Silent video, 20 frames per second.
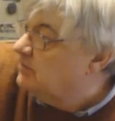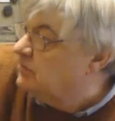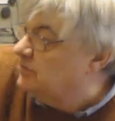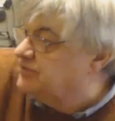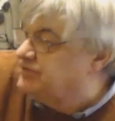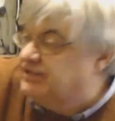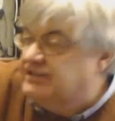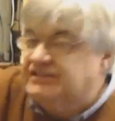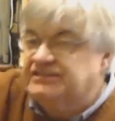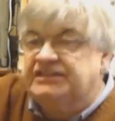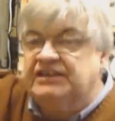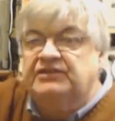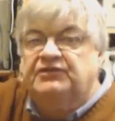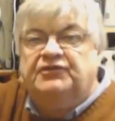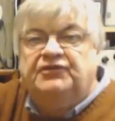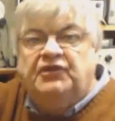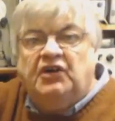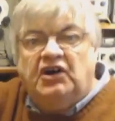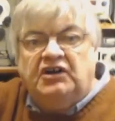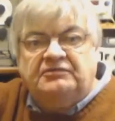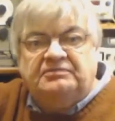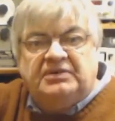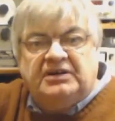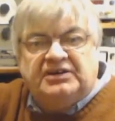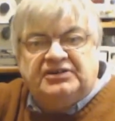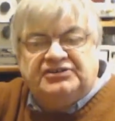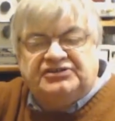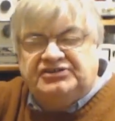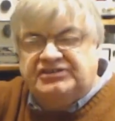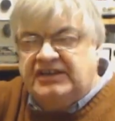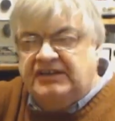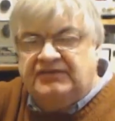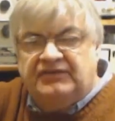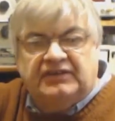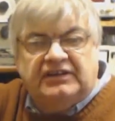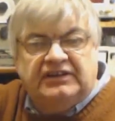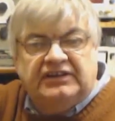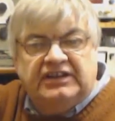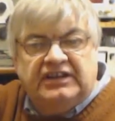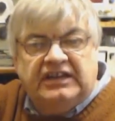what was he said,
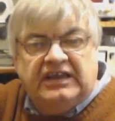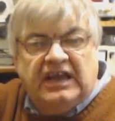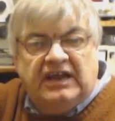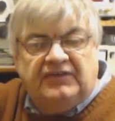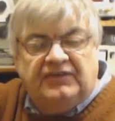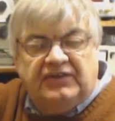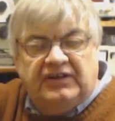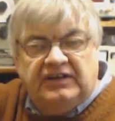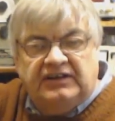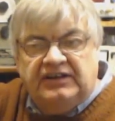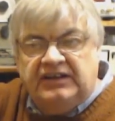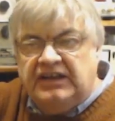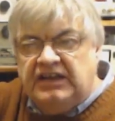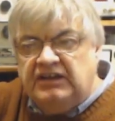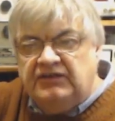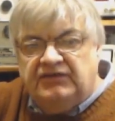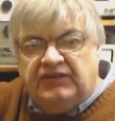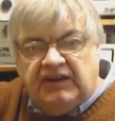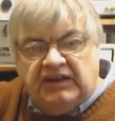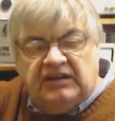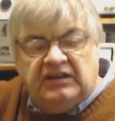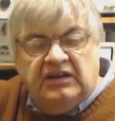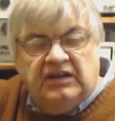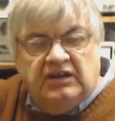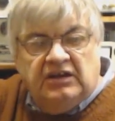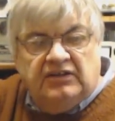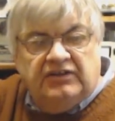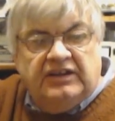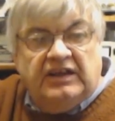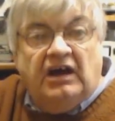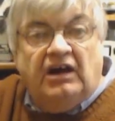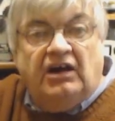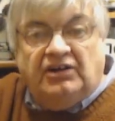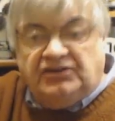7:05 in the evening, the